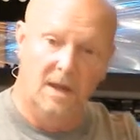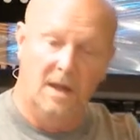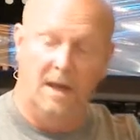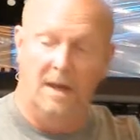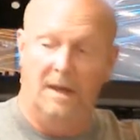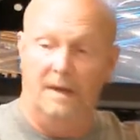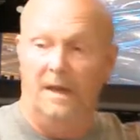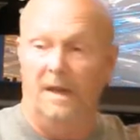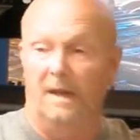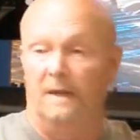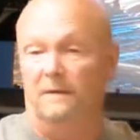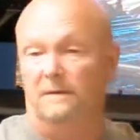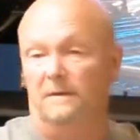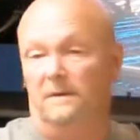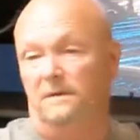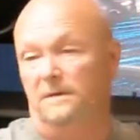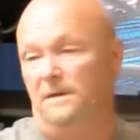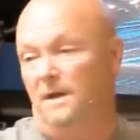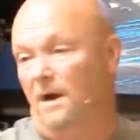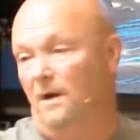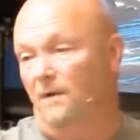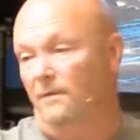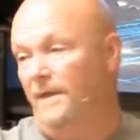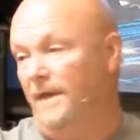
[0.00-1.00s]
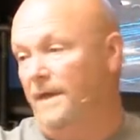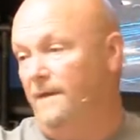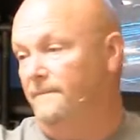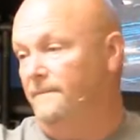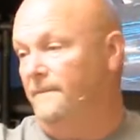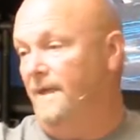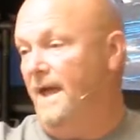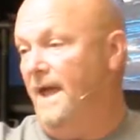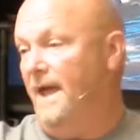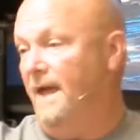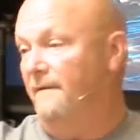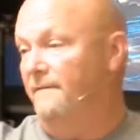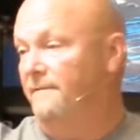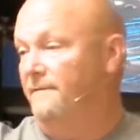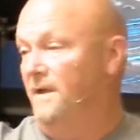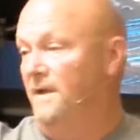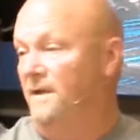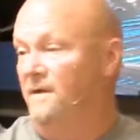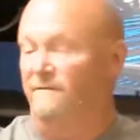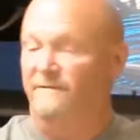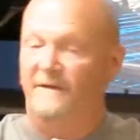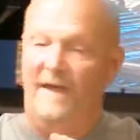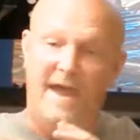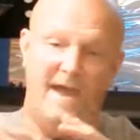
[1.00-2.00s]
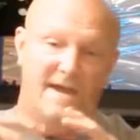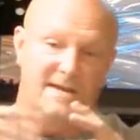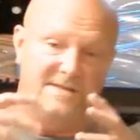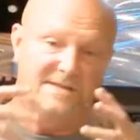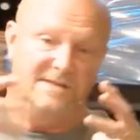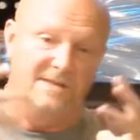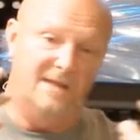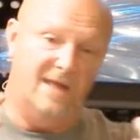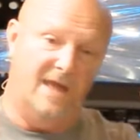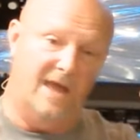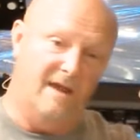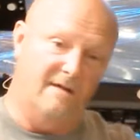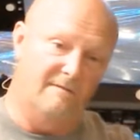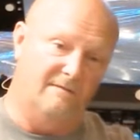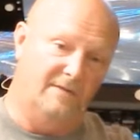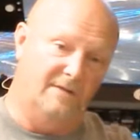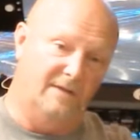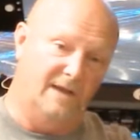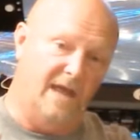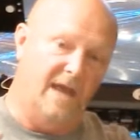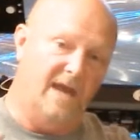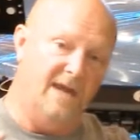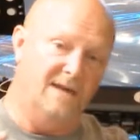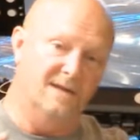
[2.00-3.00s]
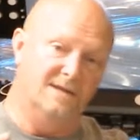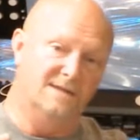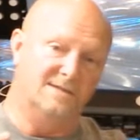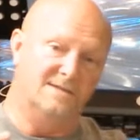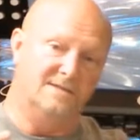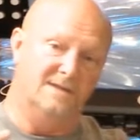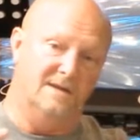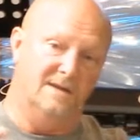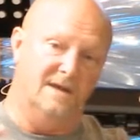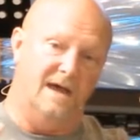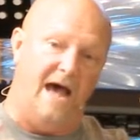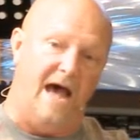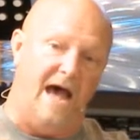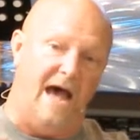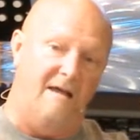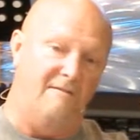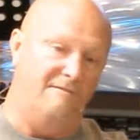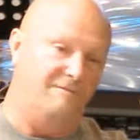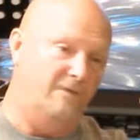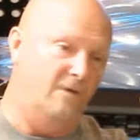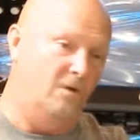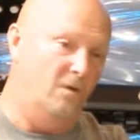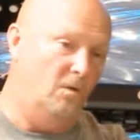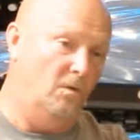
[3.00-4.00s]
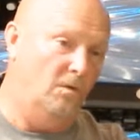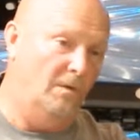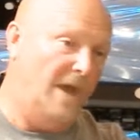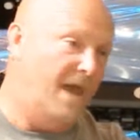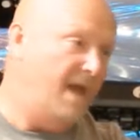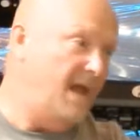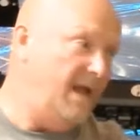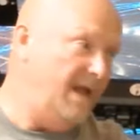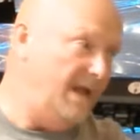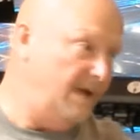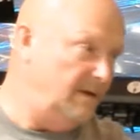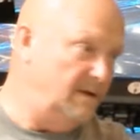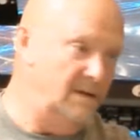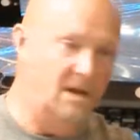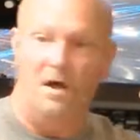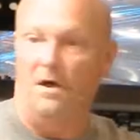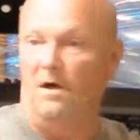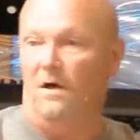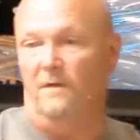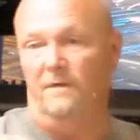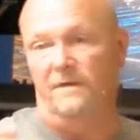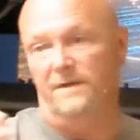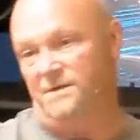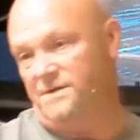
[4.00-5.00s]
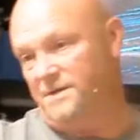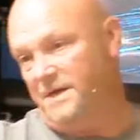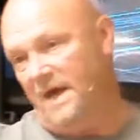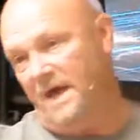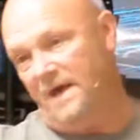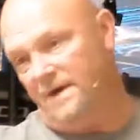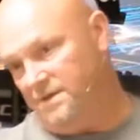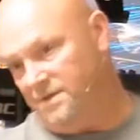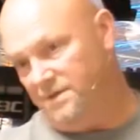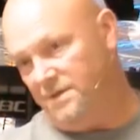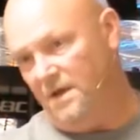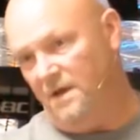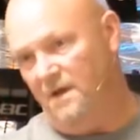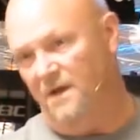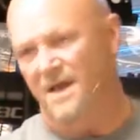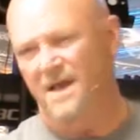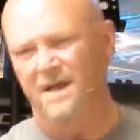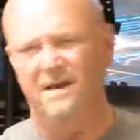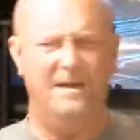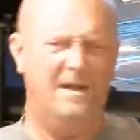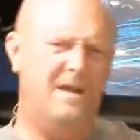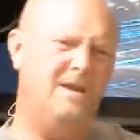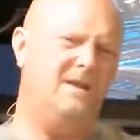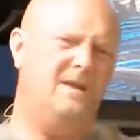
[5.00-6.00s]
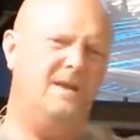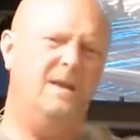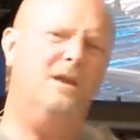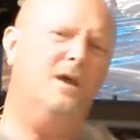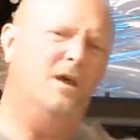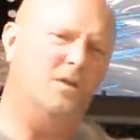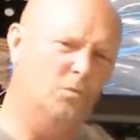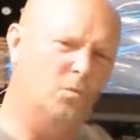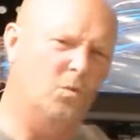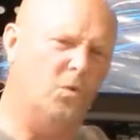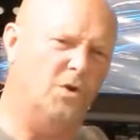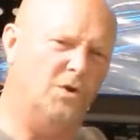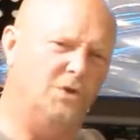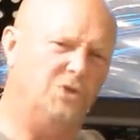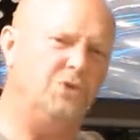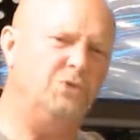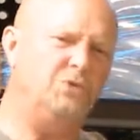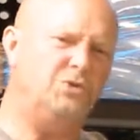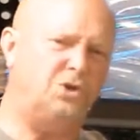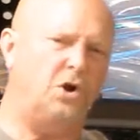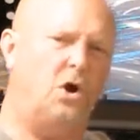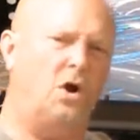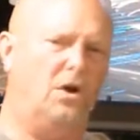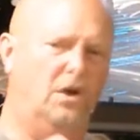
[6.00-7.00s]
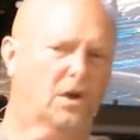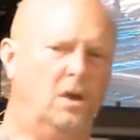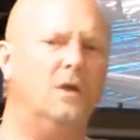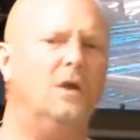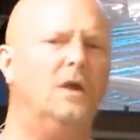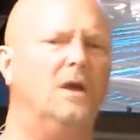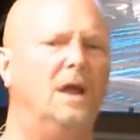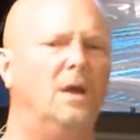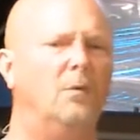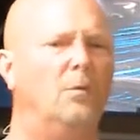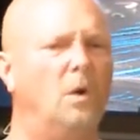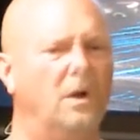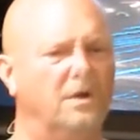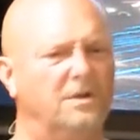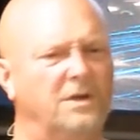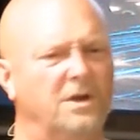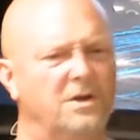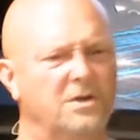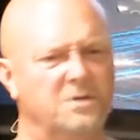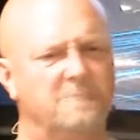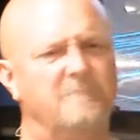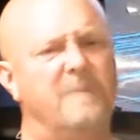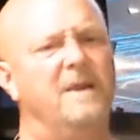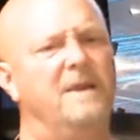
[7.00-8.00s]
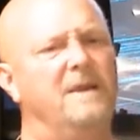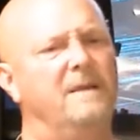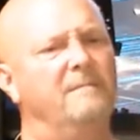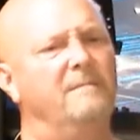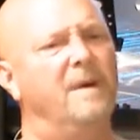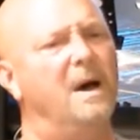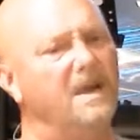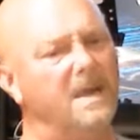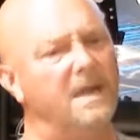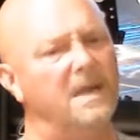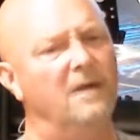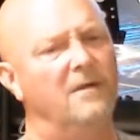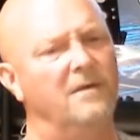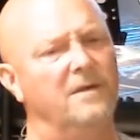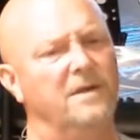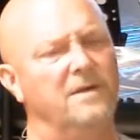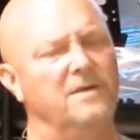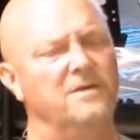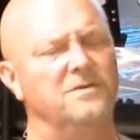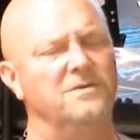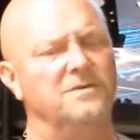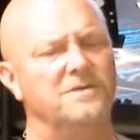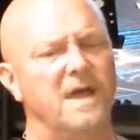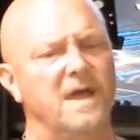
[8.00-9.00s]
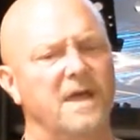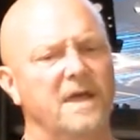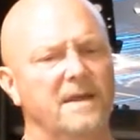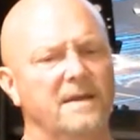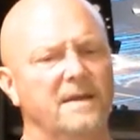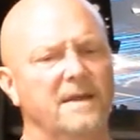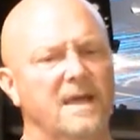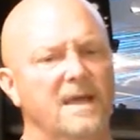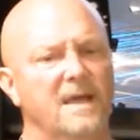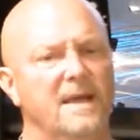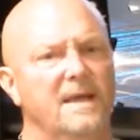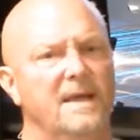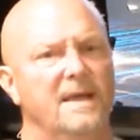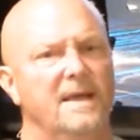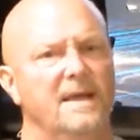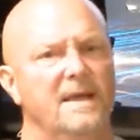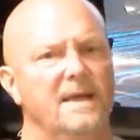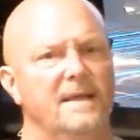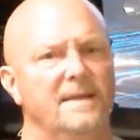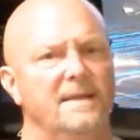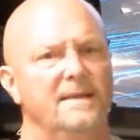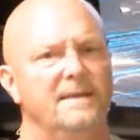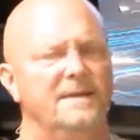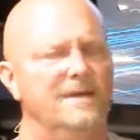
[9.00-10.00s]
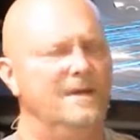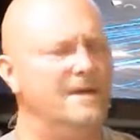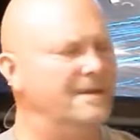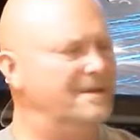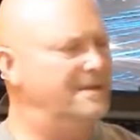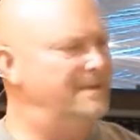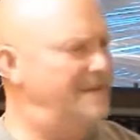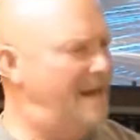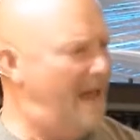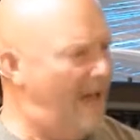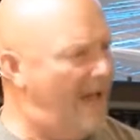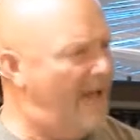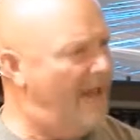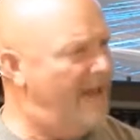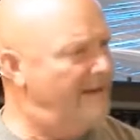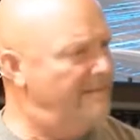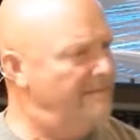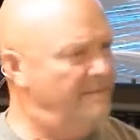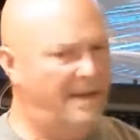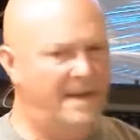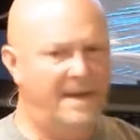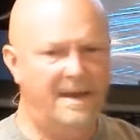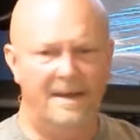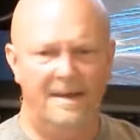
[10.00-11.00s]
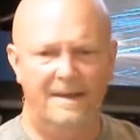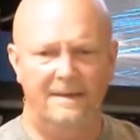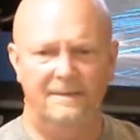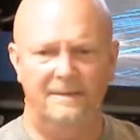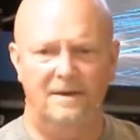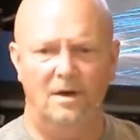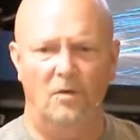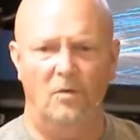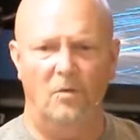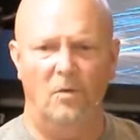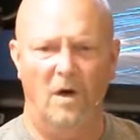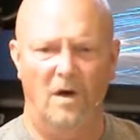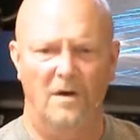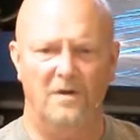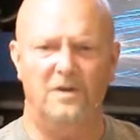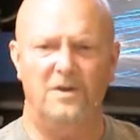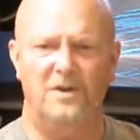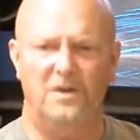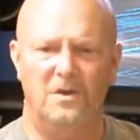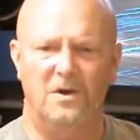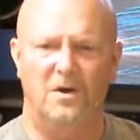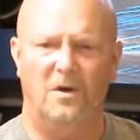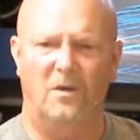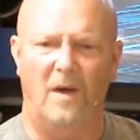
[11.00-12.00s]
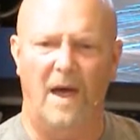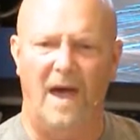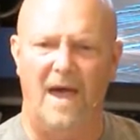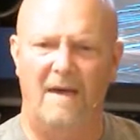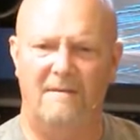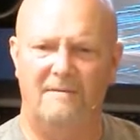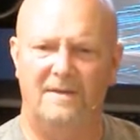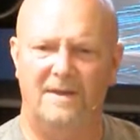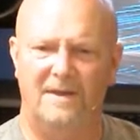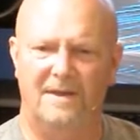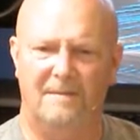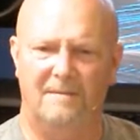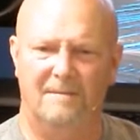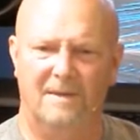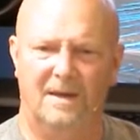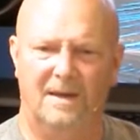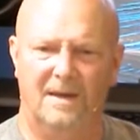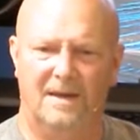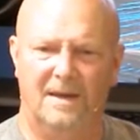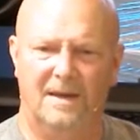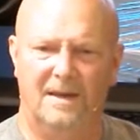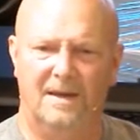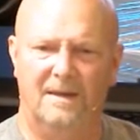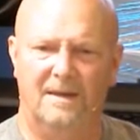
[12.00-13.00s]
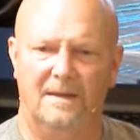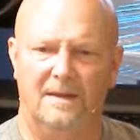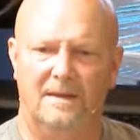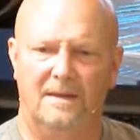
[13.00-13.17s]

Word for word: And then you know they, they have fancy, they have the latest uh, iPhone 8 and all this kind of stuff. In, in in other words, you start looking at what they're spending money on, and you're saying, "Good night, man. No wonder you don't have any money."